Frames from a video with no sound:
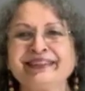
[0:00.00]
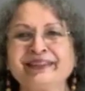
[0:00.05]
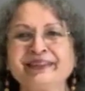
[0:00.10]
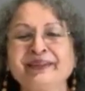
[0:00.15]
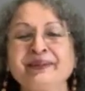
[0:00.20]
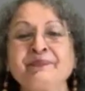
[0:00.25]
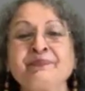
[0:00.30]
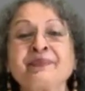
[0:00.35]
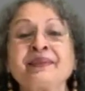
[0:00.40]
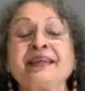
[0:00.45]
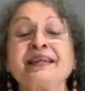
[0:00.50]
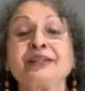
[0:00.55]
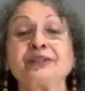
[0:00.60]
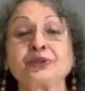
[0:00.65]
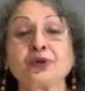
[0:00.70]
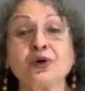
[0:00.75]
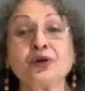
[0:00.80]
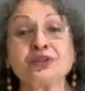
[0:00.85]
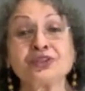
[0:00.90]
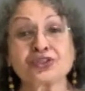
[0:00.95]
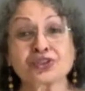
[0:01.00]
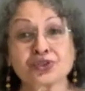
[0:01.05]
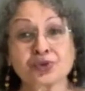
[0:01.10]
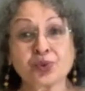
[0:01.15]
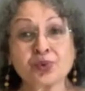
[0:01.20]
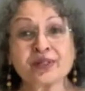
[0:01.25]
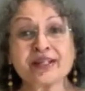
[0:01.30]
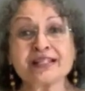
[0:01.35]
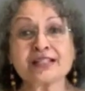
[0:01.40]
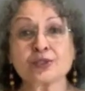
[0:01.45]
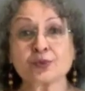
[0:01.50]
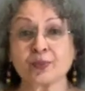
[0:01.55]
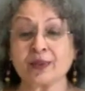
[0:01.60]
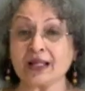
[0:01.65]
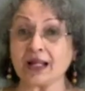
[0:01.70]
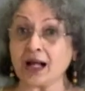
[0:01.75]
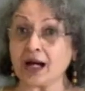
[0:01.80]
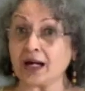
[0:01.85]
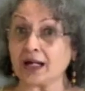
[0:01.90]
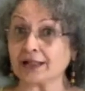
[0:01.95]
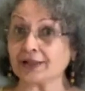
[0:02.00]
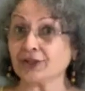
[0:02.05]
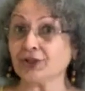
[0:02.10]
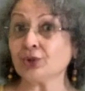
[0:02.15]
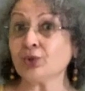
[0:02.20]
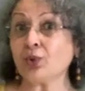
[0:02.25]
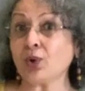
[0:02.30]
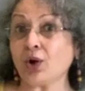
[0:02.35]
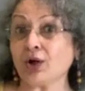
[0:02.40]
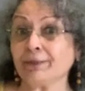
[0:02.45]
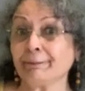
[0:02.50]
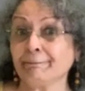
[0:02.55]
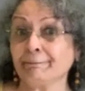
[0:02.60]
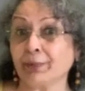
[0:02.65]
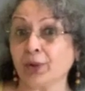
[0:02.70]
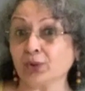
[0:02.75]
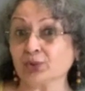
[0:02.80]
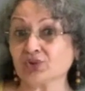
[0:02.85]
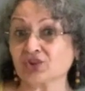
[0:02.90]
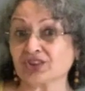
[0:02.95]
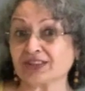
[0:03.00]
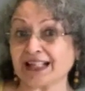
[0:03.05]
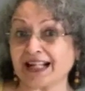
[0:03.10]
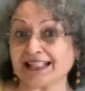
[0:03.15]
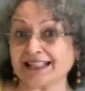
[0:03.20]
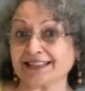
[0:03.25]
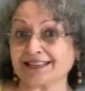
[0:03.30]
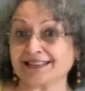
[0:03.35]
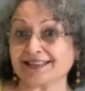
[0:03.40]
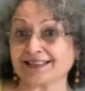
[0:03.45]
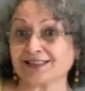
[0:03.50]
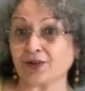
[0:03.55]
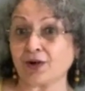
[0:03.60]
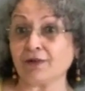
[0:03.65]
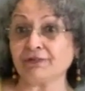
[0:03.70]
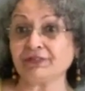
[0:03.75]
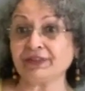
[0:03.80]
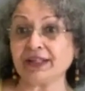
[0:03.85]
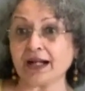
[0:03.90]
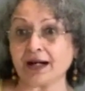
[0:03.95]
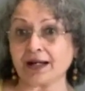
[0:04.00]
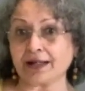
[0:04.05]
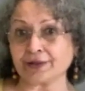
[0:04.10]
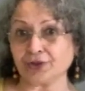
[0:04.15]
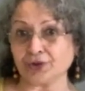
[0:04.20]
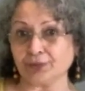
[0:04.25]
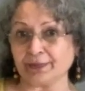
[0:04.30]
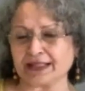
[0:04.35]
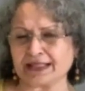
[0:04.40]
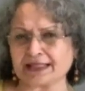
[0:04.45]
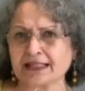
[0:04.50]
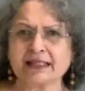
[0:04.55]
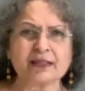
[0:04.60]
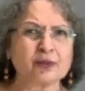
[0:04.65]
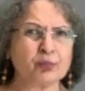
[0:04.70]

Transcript: You know, so students will argue on both sides of the argument.